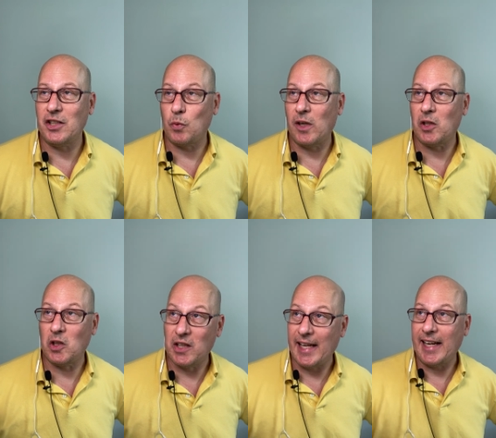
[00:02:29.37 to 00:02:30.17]
well,
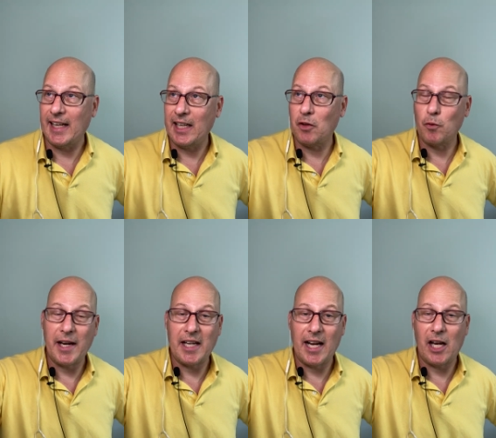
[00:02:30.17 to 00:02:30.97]
lighting. Right
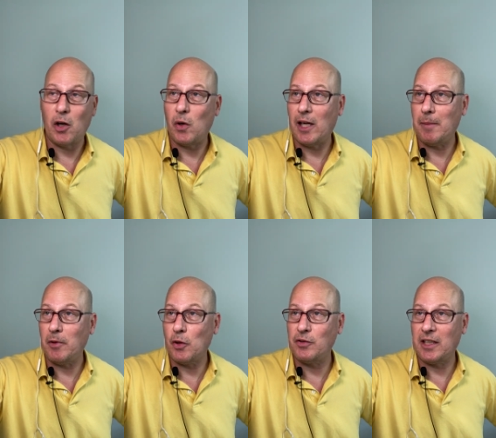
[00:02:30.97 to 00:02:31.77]
now I'm
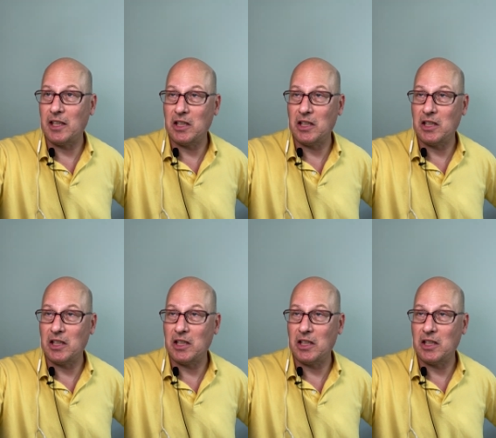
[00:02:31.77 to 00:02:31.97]
using a